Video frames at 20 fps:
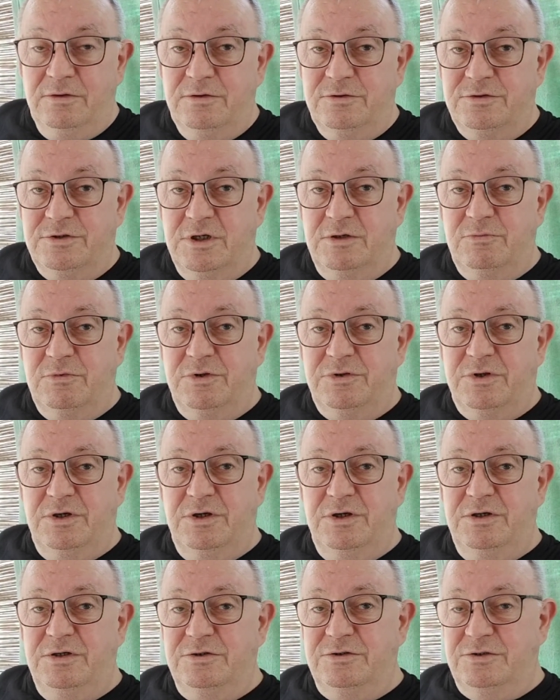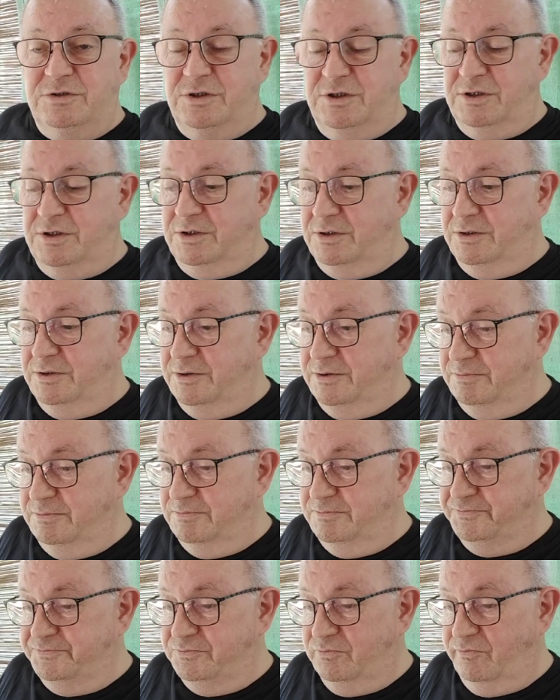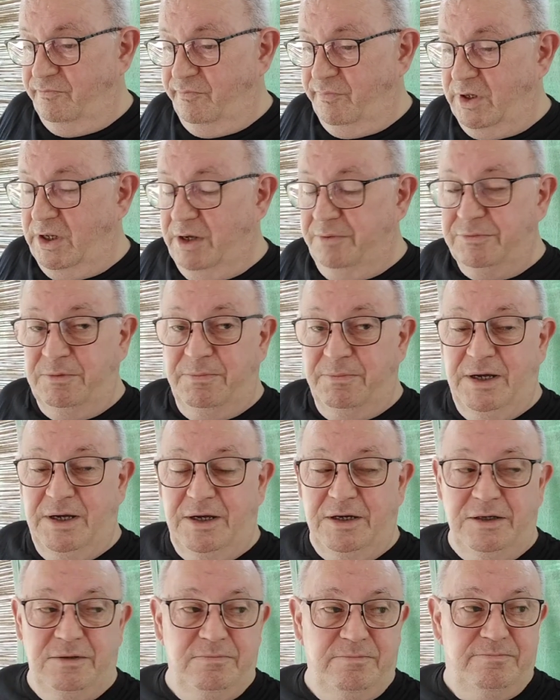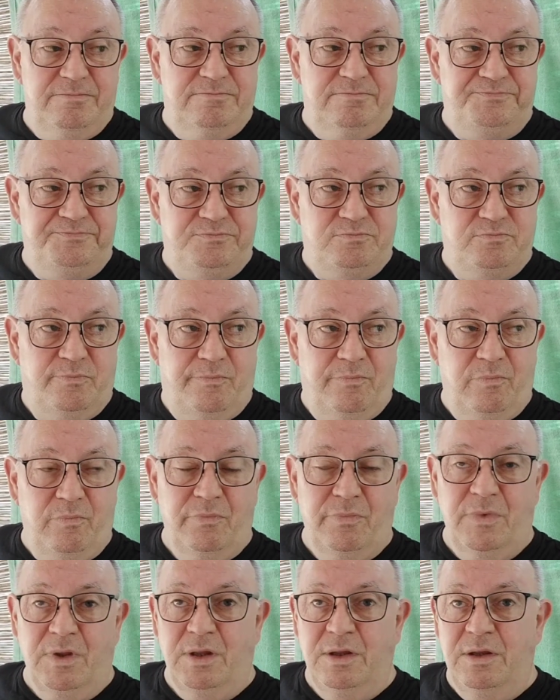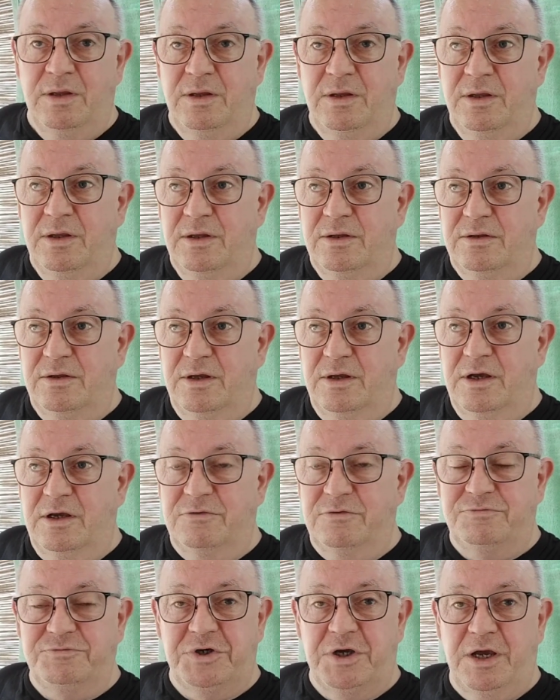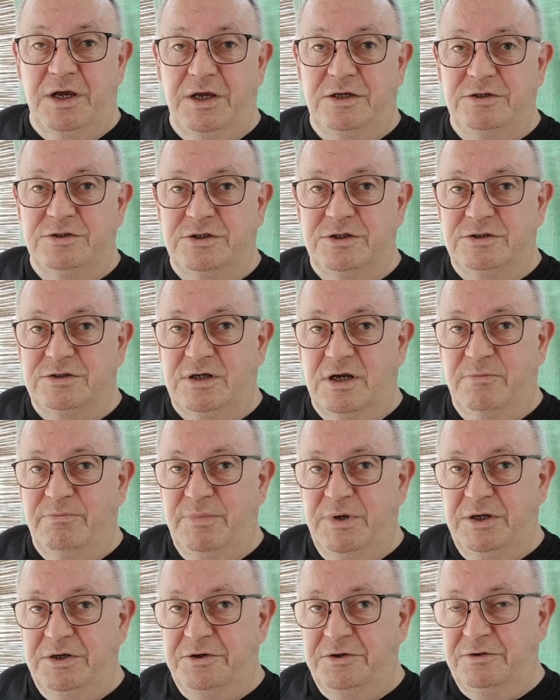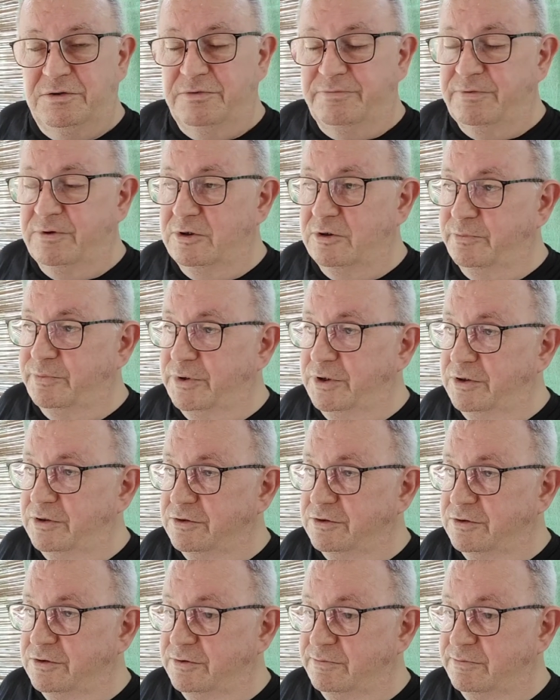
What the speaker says: Some of the things come to mind that have changed since I've been here in the Philippines.